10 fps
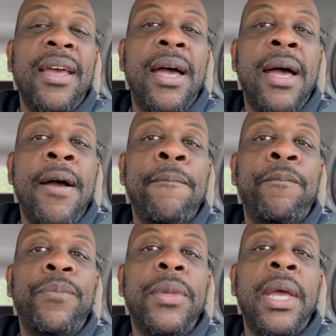
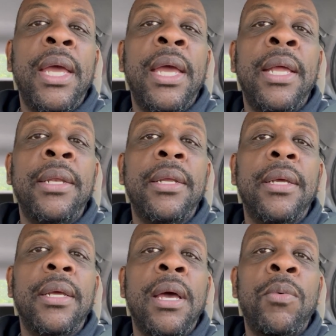And
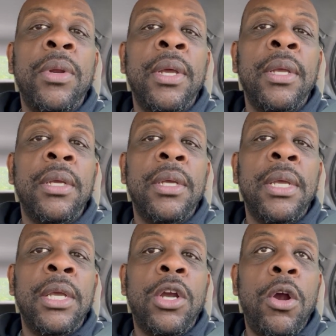I want to
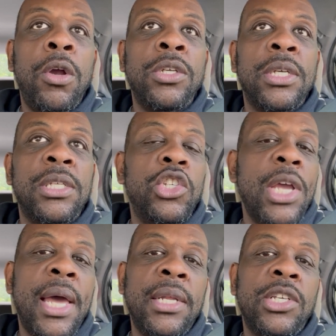encourage us and
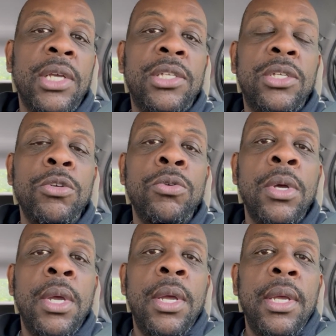challenge us to
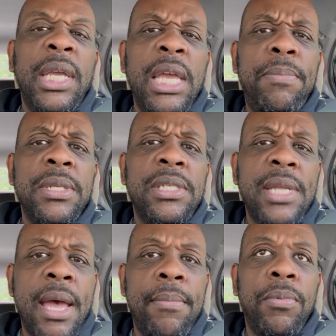keep in
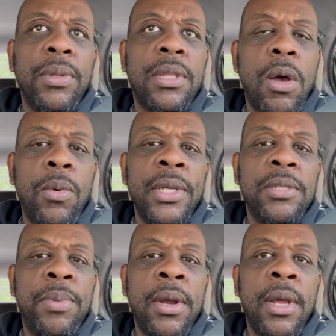step with the Holy
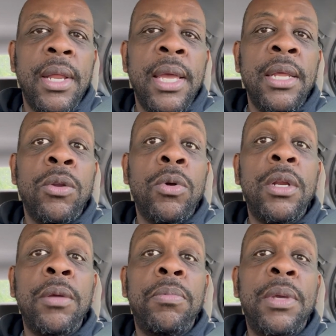Spirit. And in order
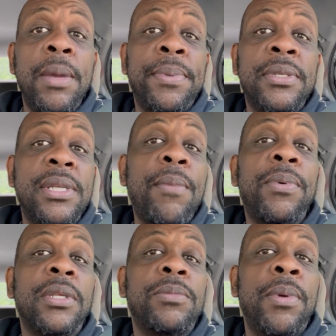to keep in step
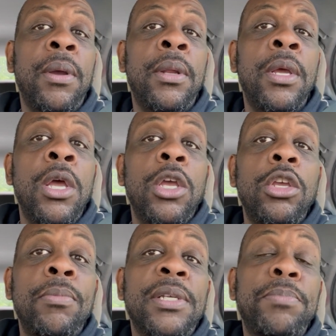with the Spirit,
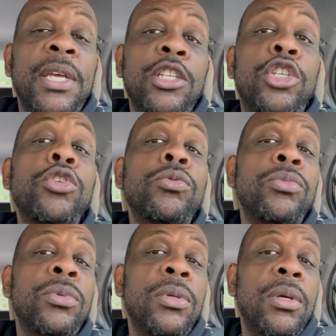you must be in
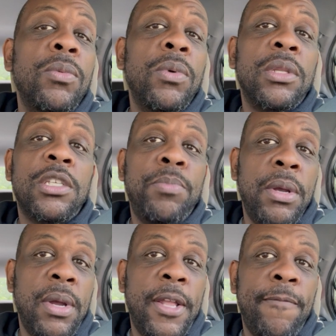tune with the
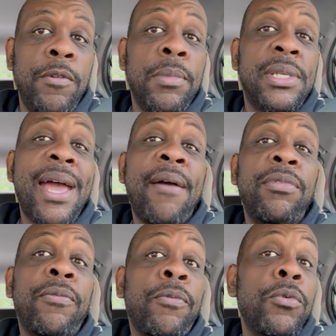Spirit. You must
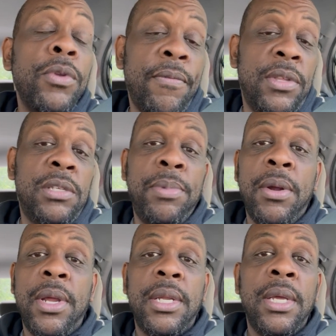have the fruit of the
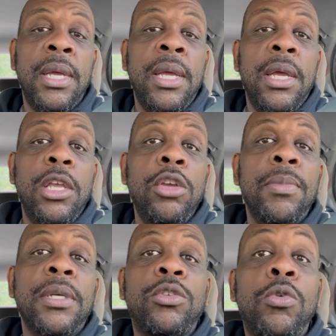Spirit. You
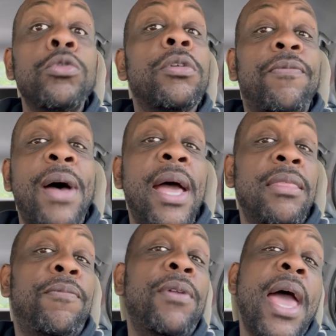must crucify
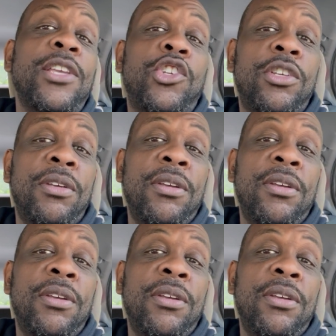the flesh